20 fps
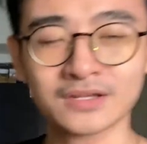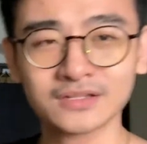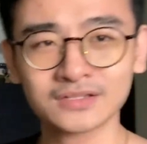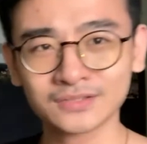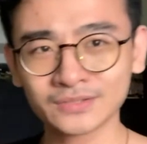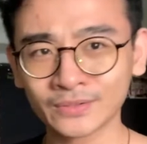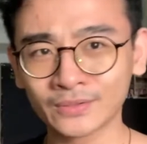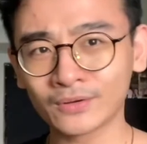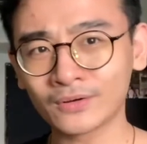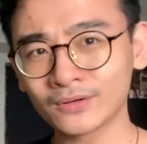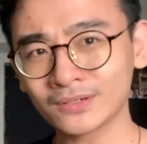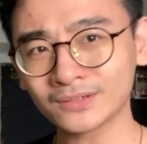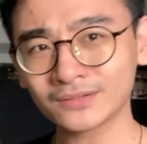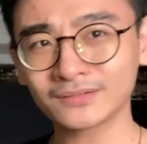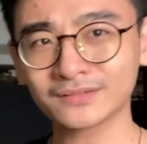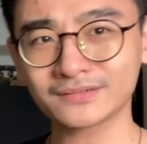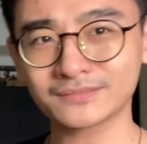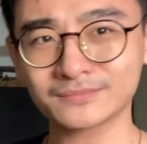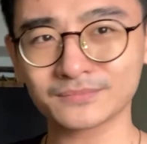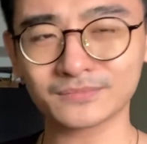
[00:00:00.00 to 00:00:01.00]
So all
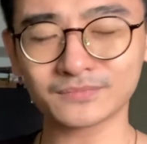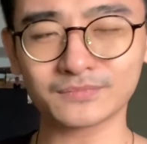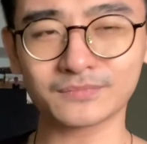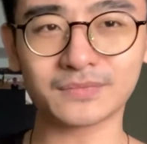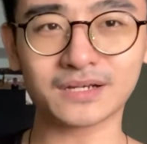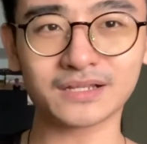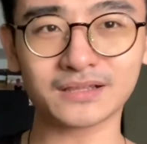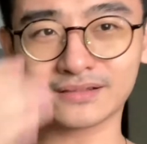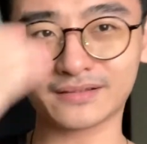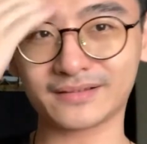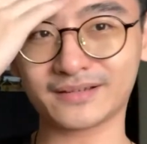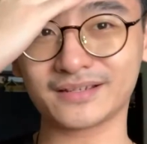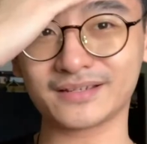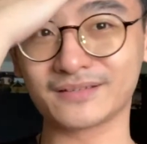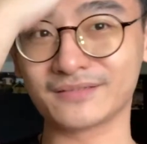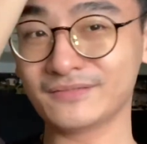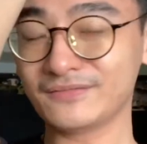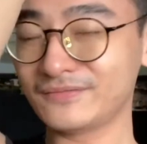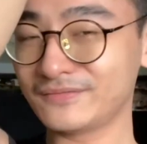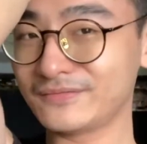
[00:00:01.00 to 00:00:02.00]
my
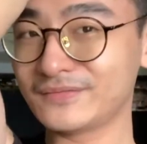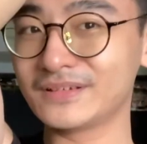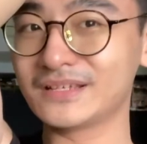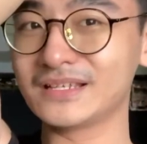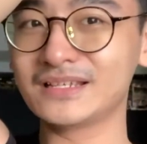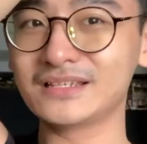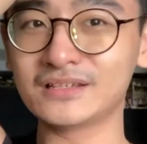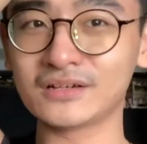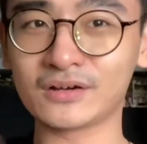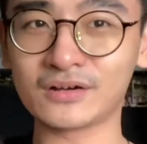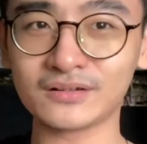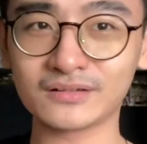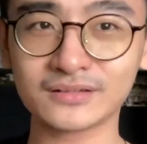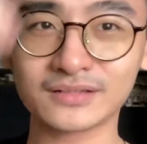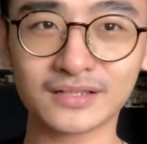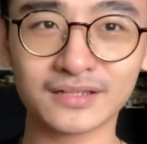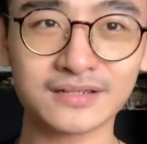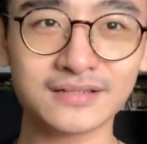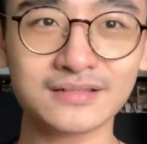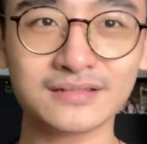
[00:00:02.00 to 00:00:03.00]
life in the
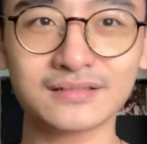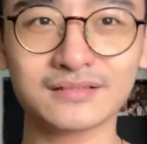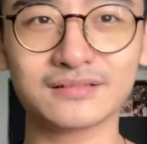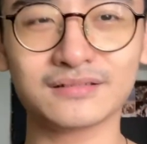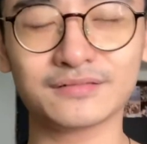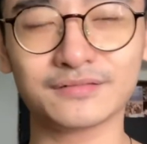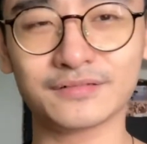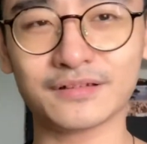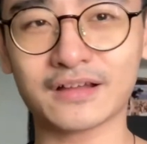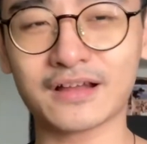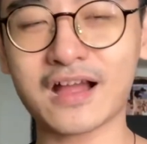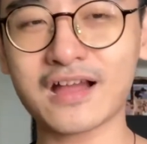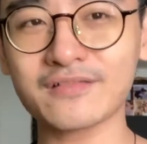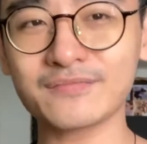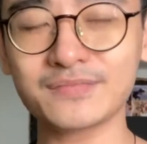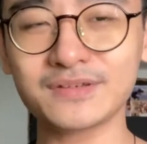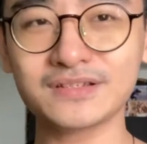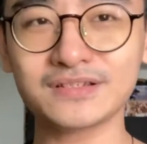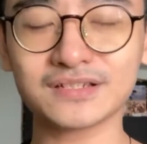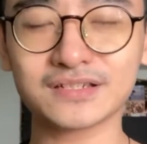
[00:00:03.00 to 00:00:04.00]
holidays,
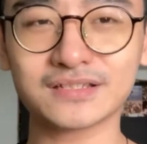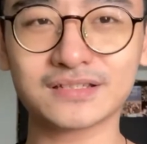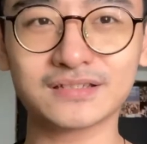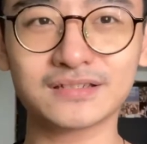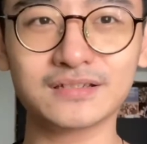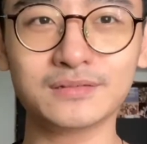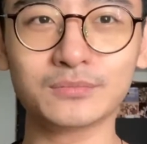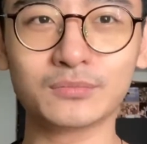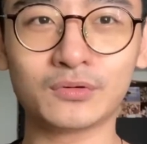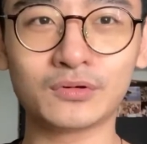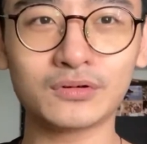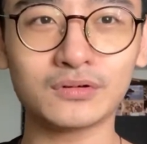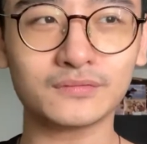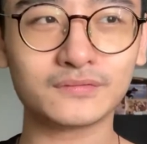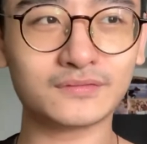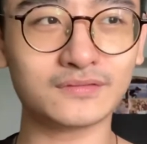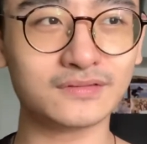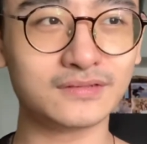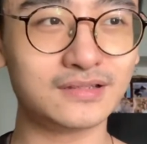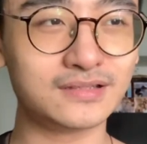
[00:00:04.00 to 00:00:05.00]
I've been just seeing
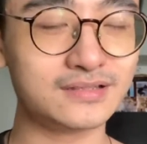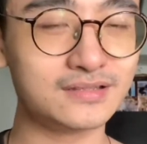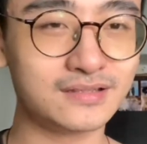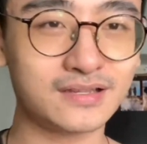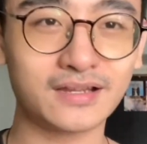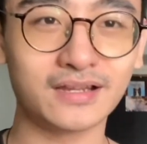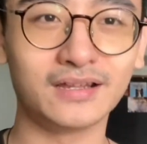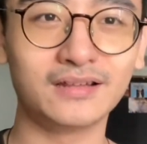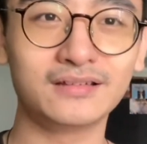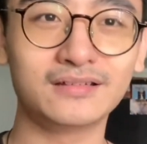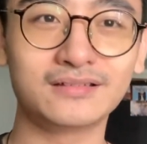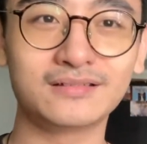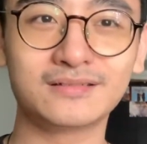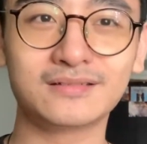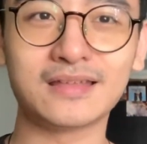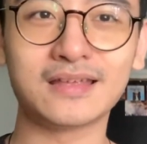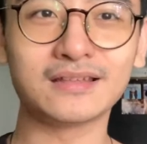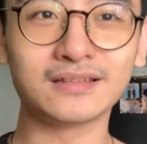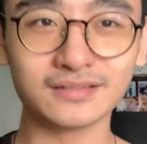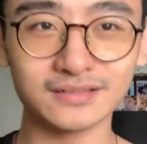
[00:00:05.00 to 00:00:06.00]
more the night
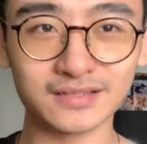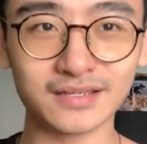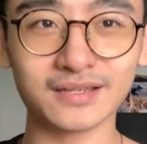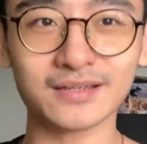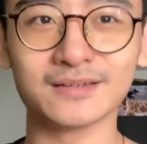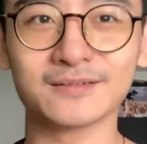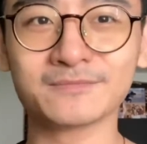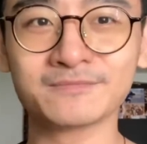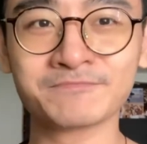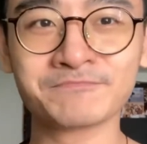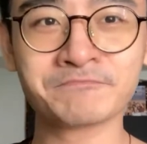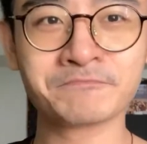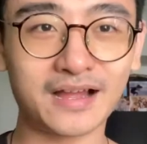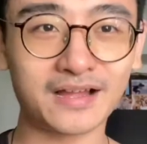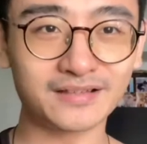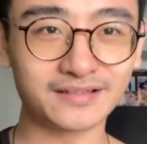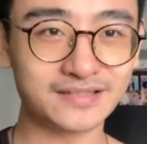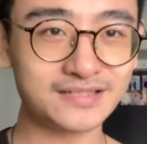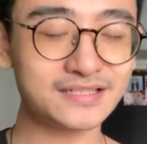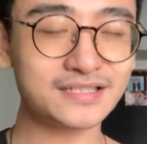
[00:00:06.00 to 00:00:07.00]
than the day.
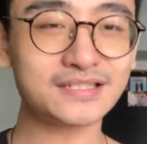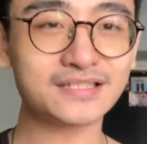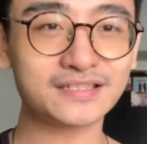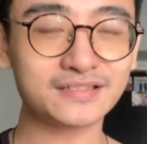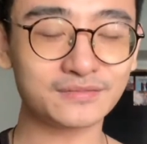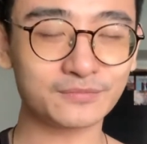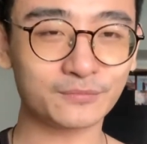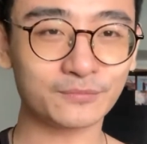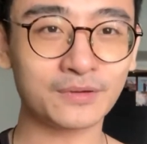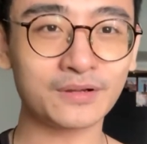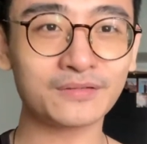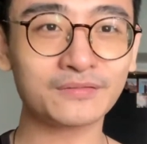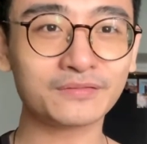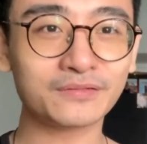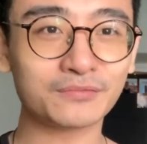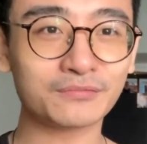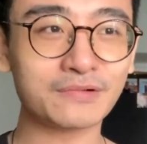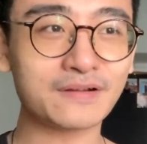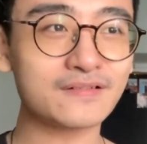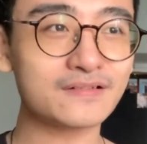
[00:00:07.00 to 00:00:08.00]
This is one of
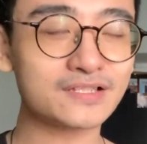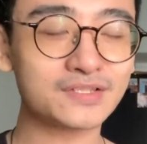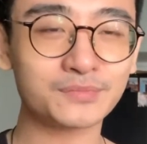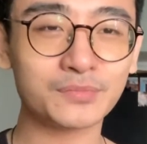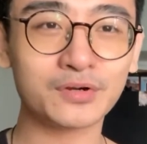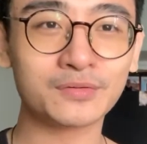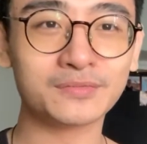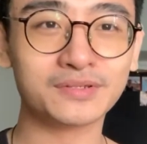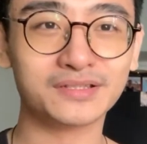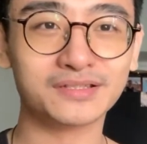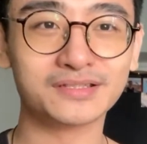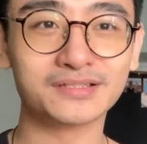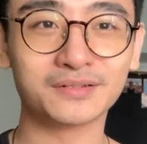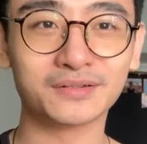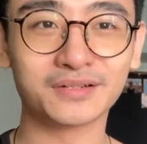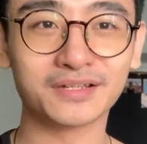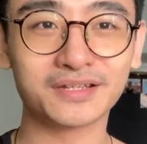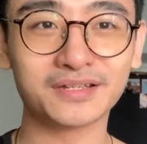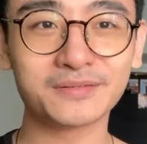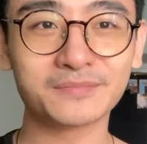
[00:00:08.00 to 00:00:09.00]
the rarest moments,
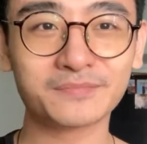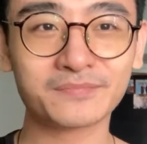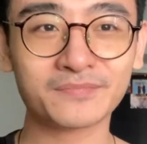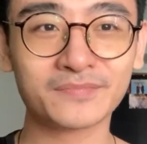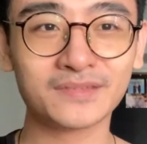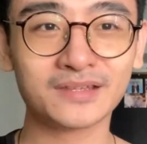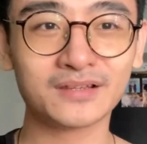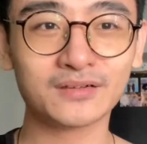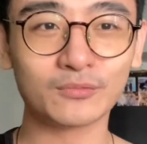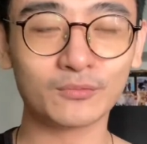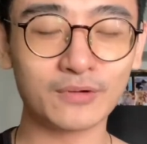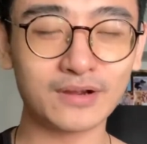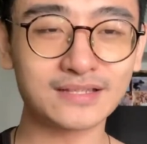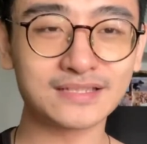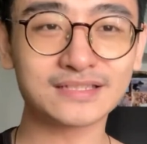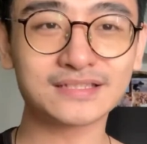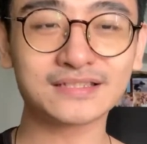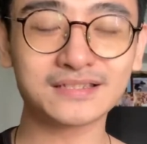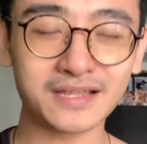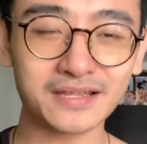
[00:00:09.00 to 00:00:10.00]
okay, where
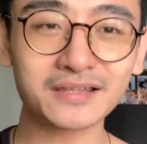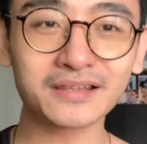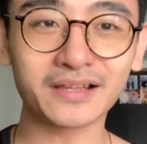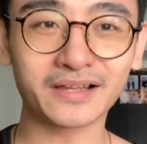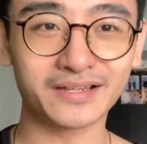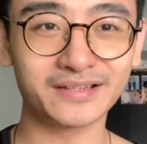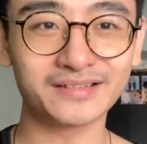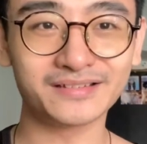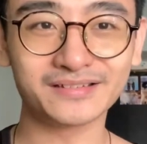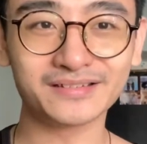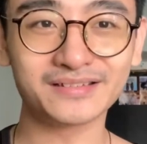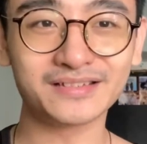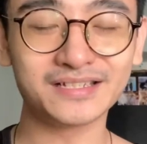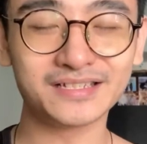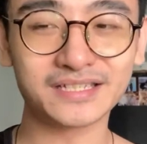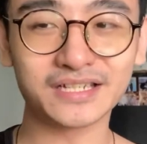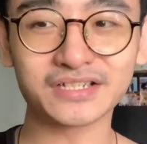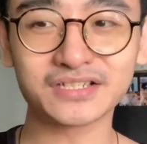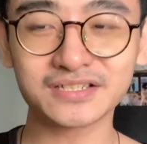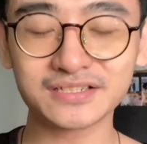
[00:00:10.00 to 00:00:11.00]
sunlight
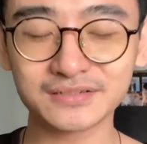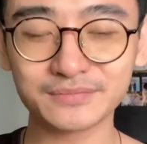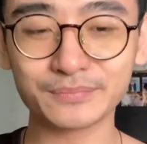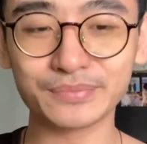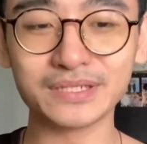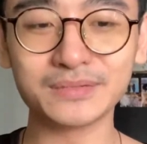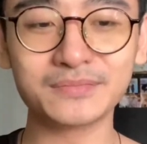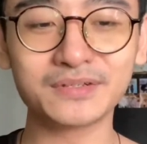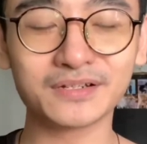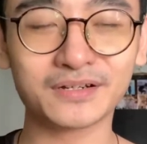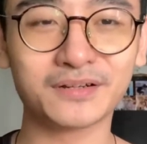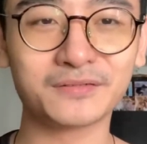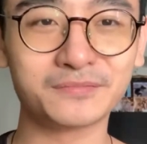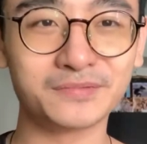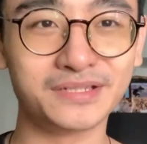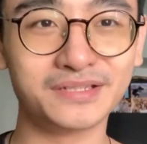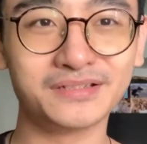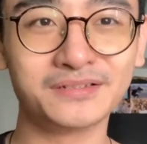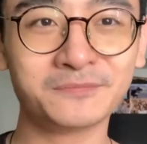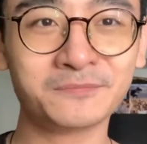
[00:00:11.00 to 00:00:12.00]
is actually beaming on
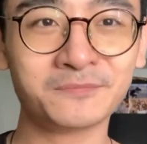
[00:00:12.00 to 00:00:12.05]
me.